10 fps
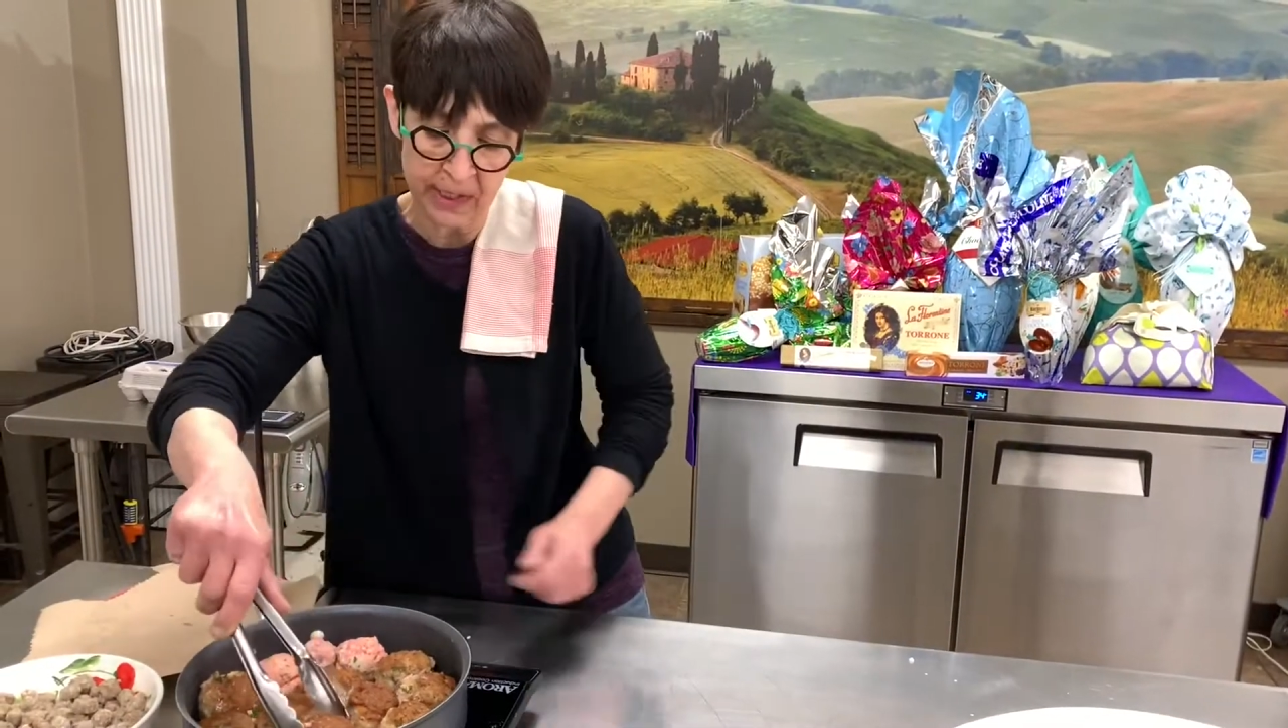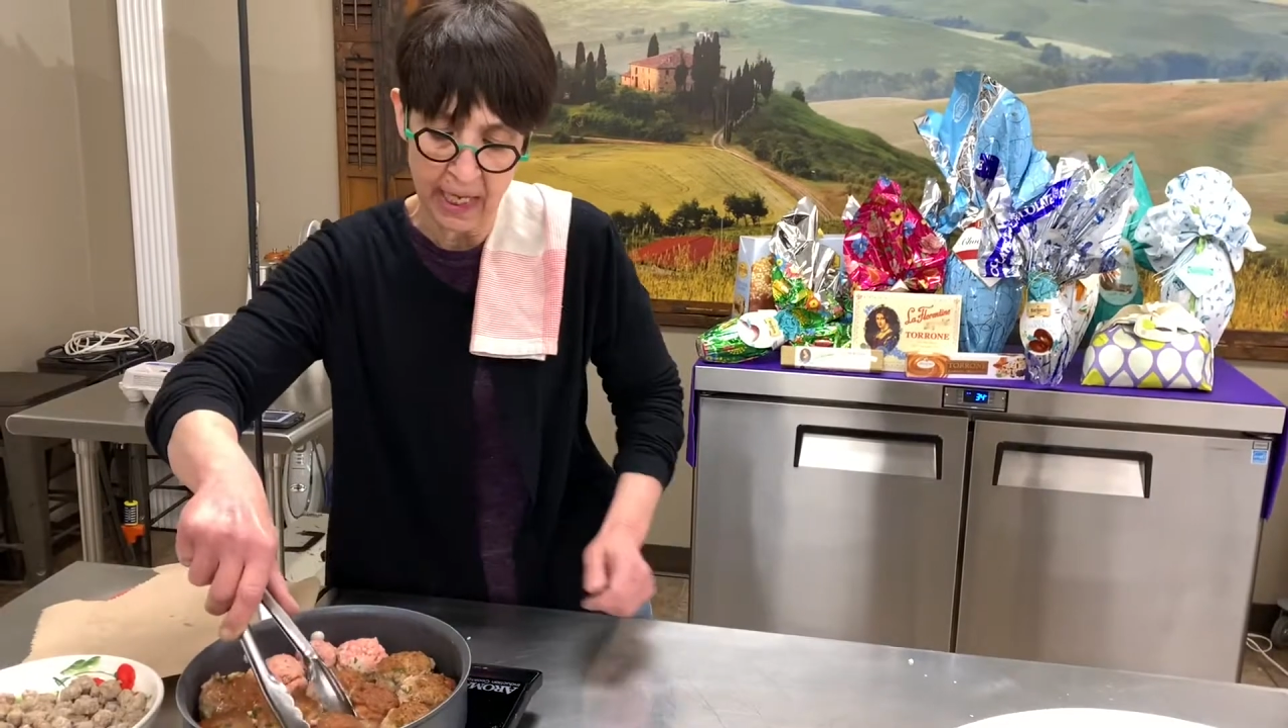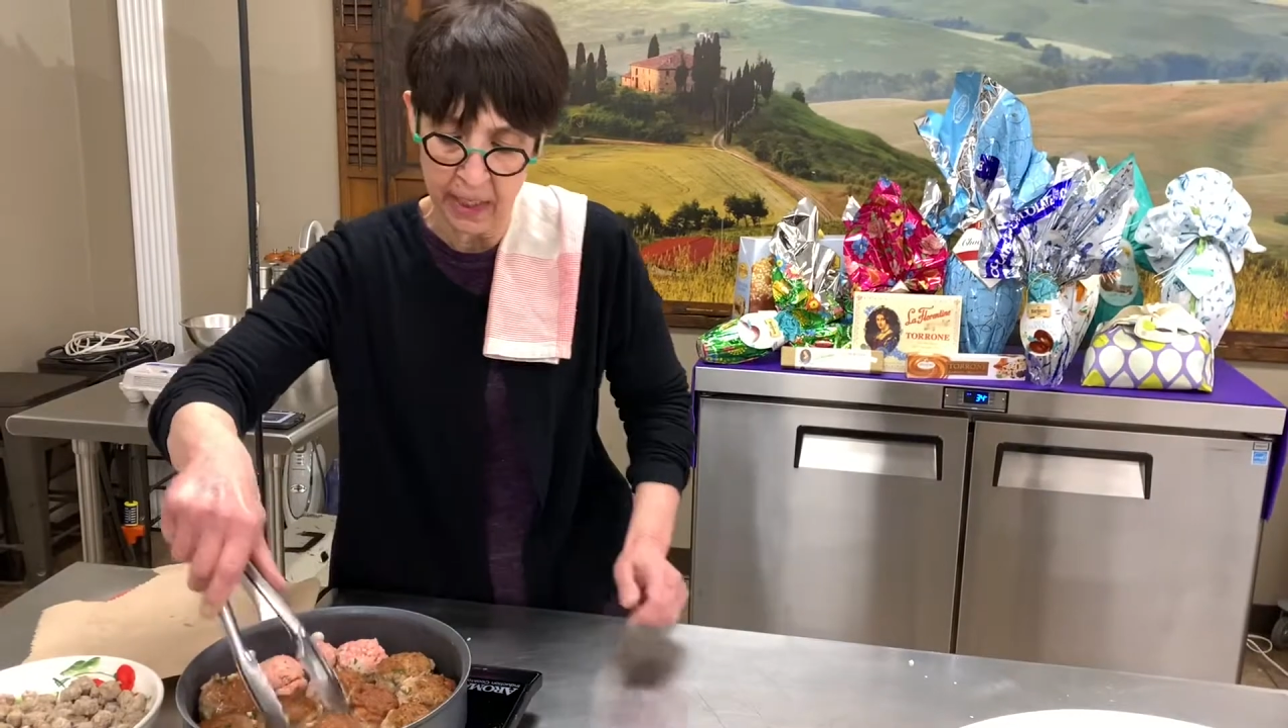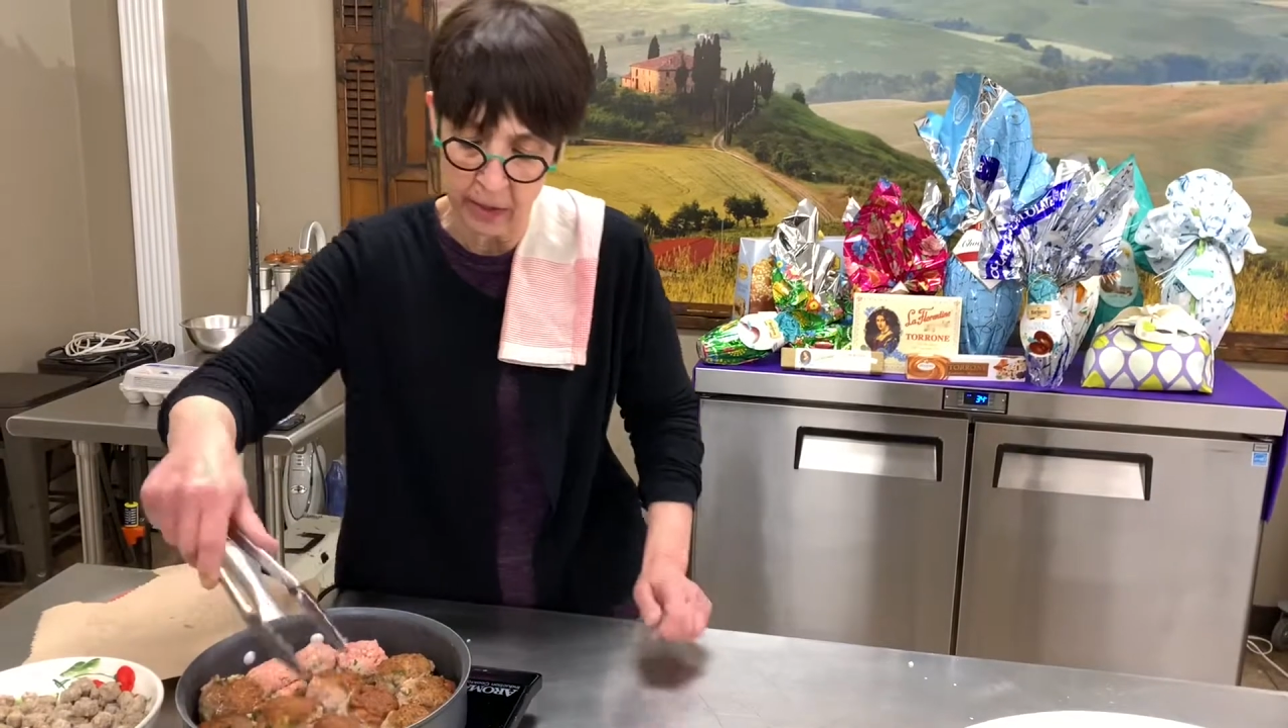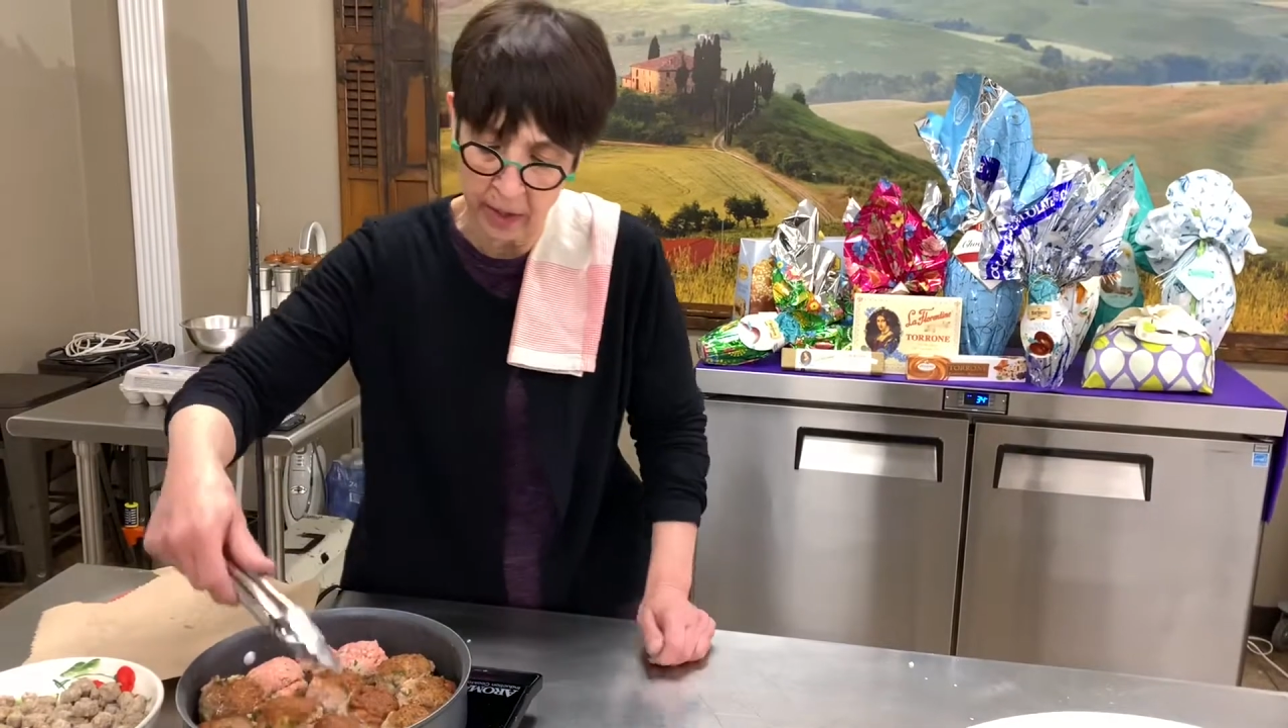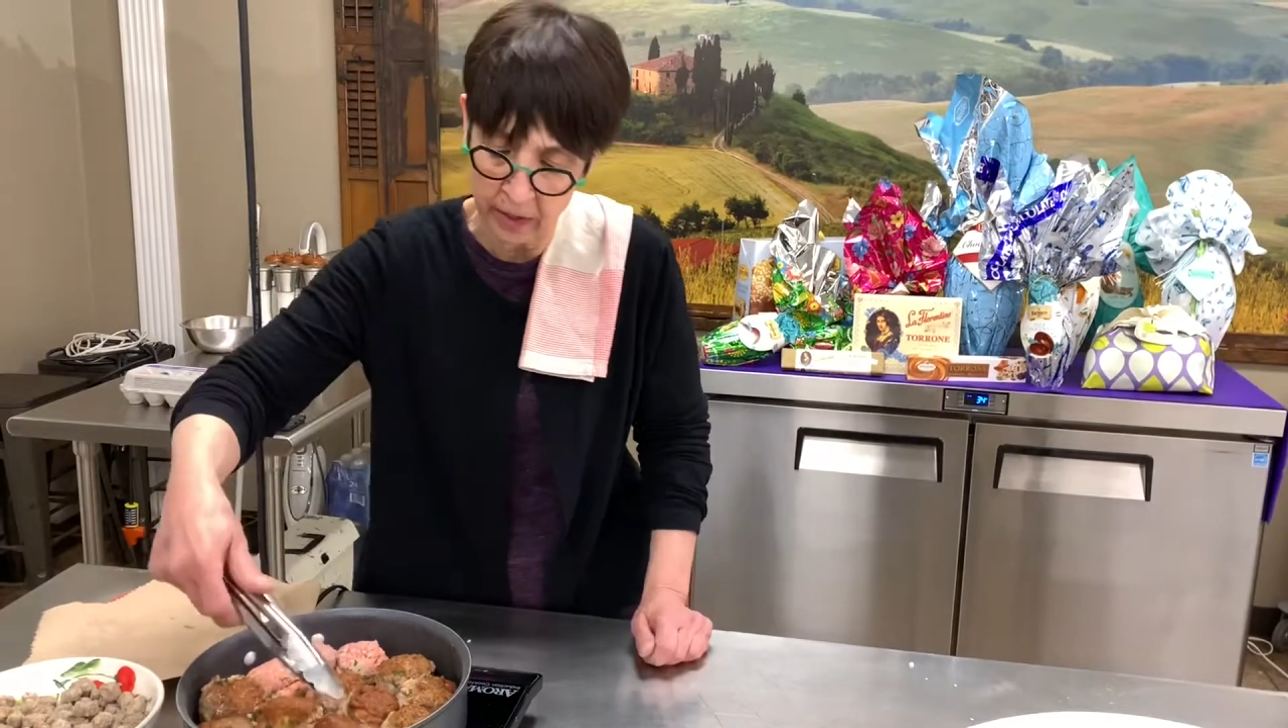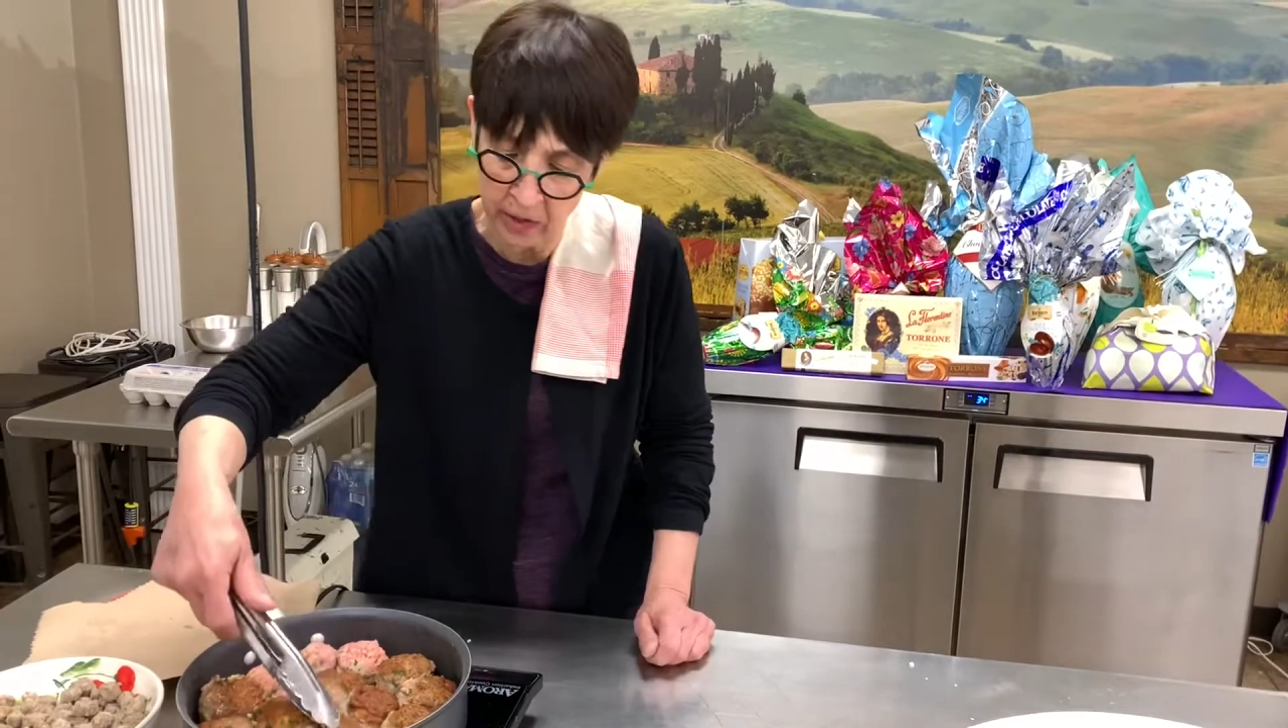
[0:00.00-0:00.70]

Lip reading: get a nice